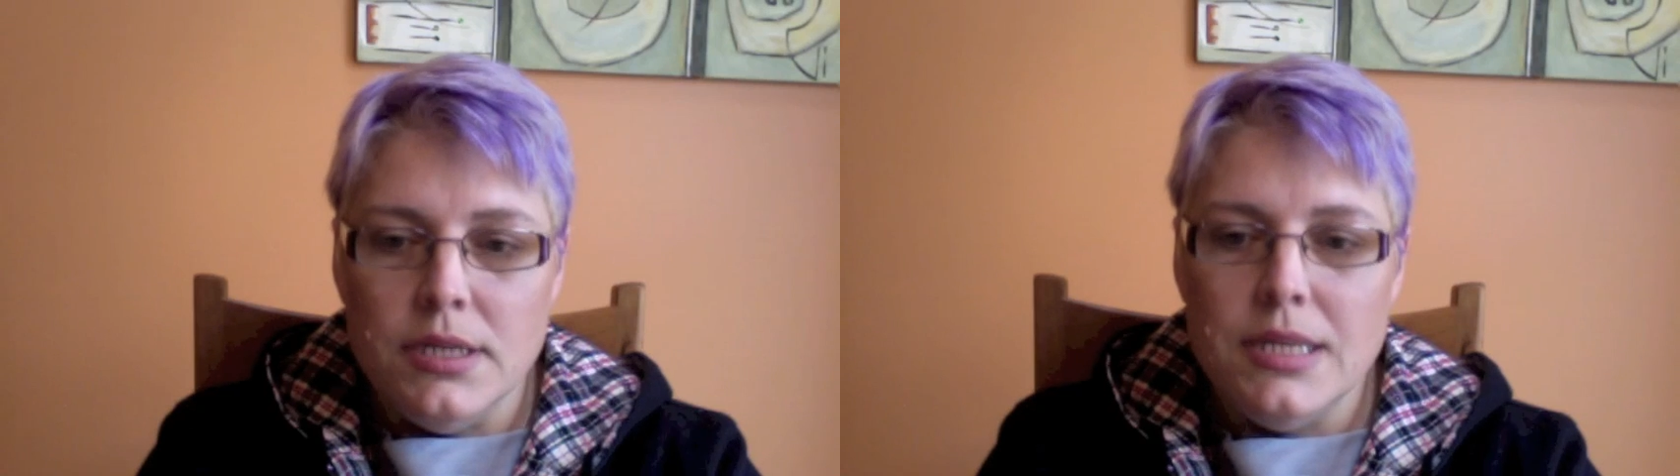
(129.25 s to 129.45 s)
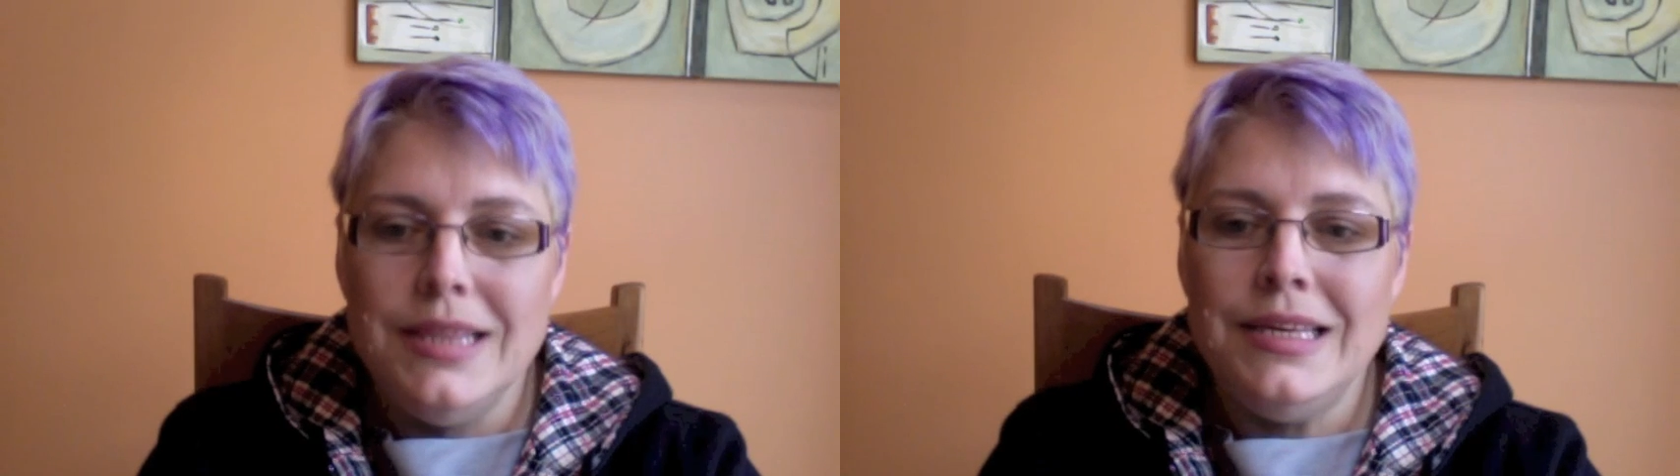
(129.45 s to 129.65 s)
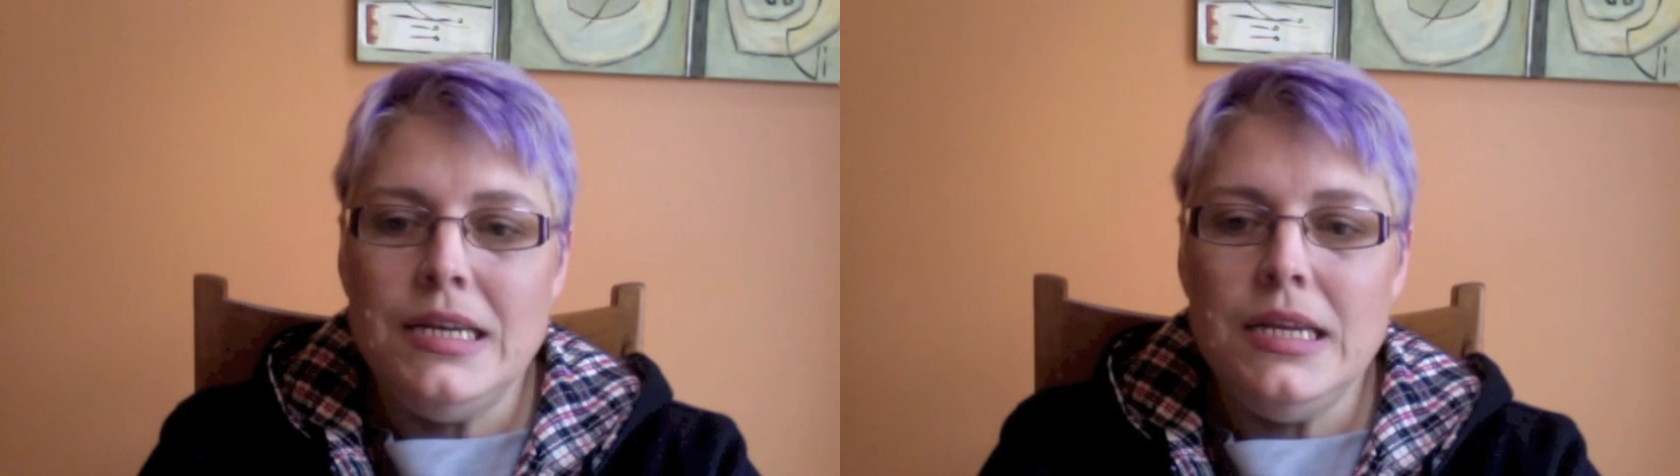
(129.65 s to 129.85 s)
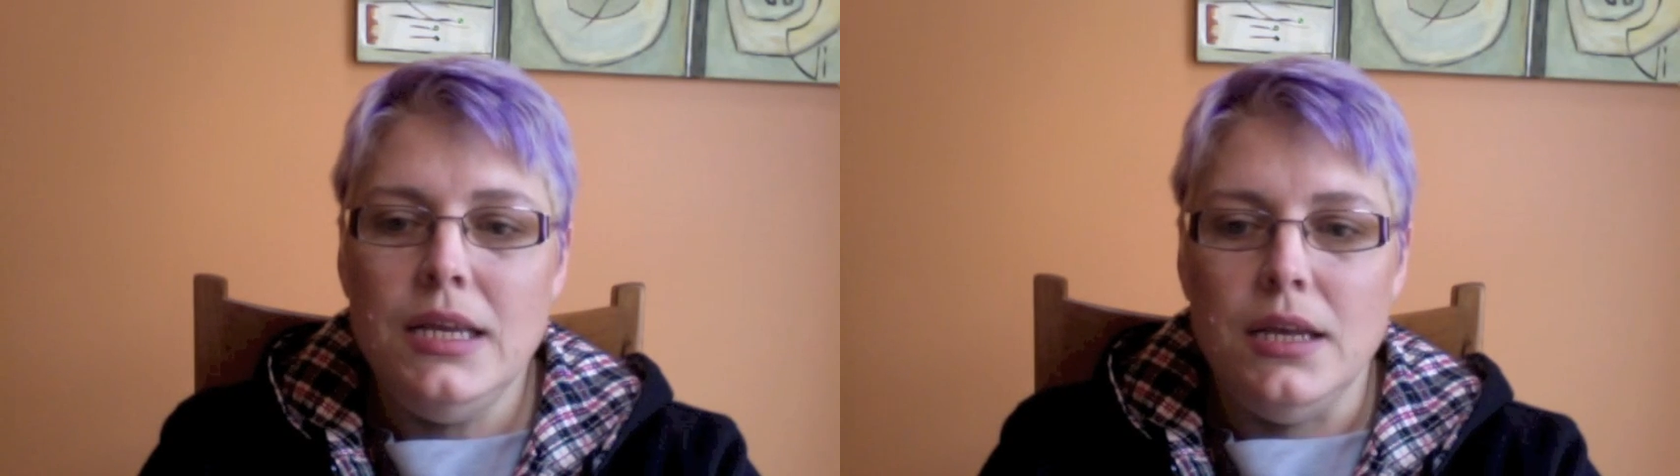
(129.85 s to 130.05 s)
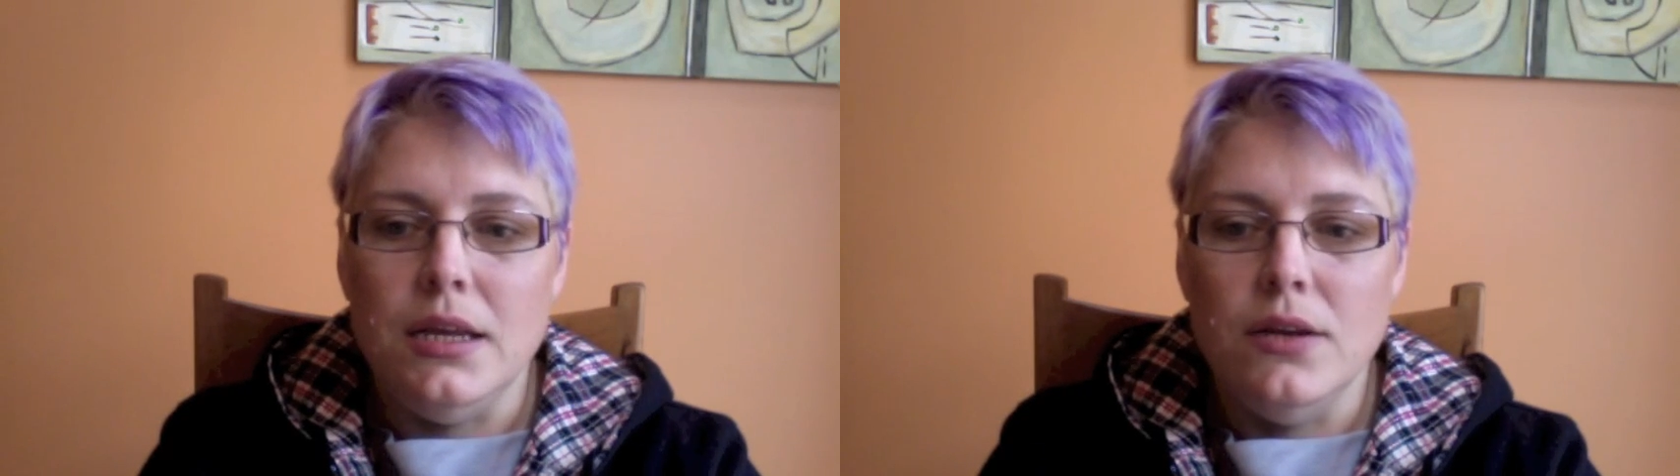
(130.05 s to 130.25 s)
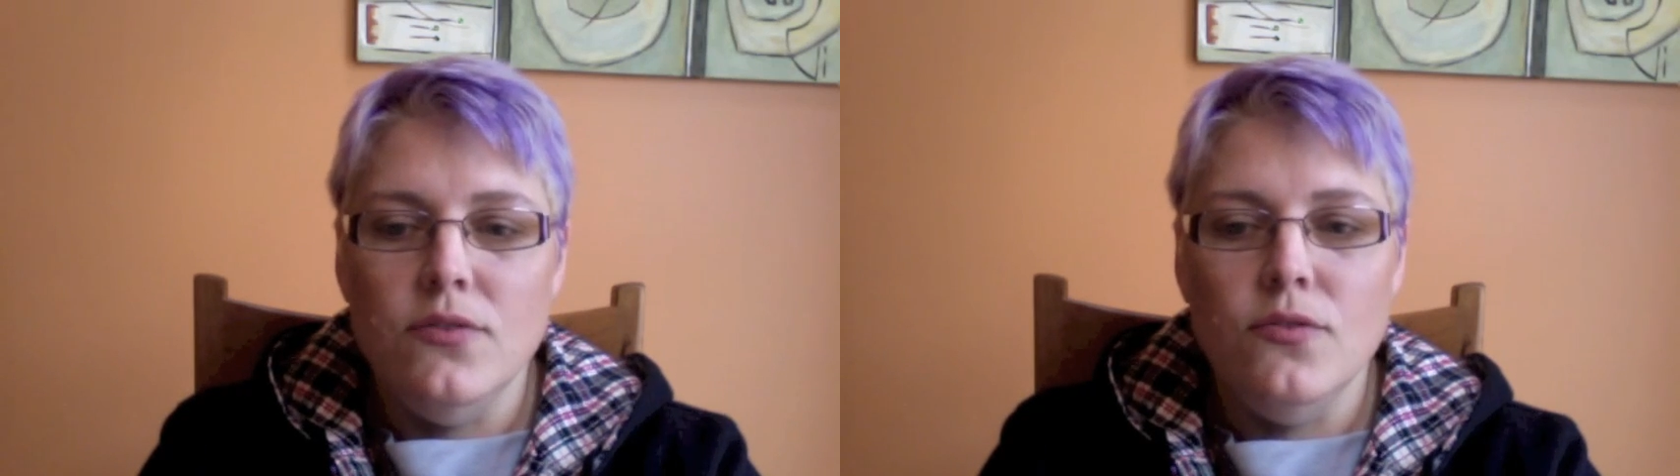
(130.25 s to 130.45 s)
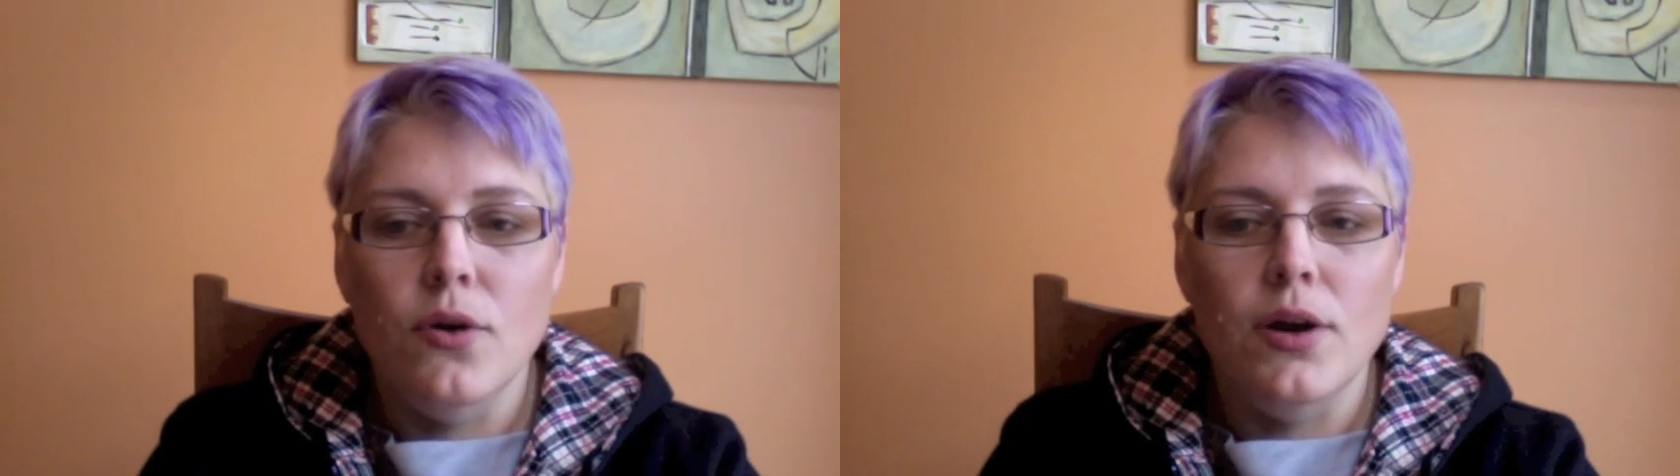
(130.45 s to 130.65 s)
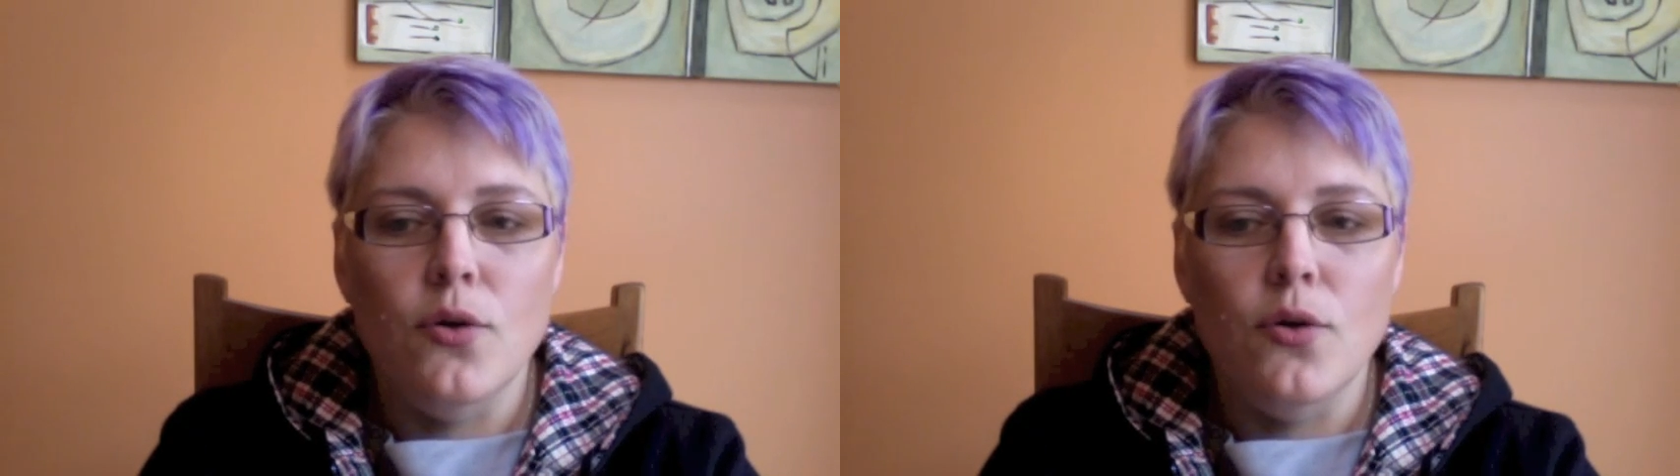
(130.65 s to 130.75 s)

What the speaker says: the need for an